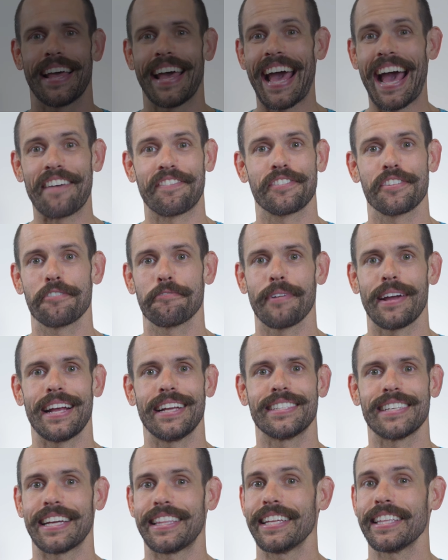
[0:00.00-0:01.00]
After the
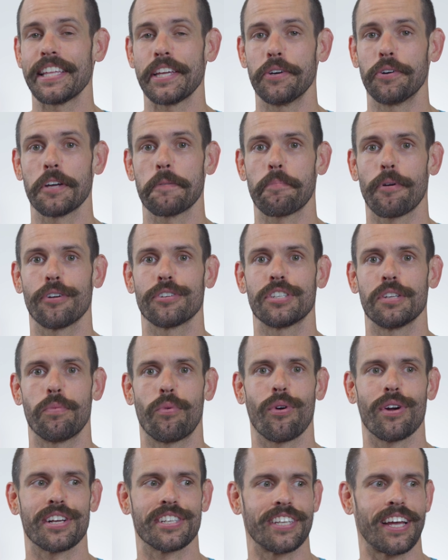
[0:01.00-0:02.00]
race, I think the only person
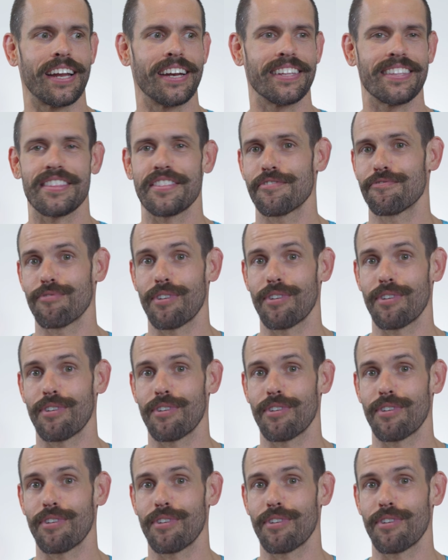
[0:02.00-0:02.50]
more excited than the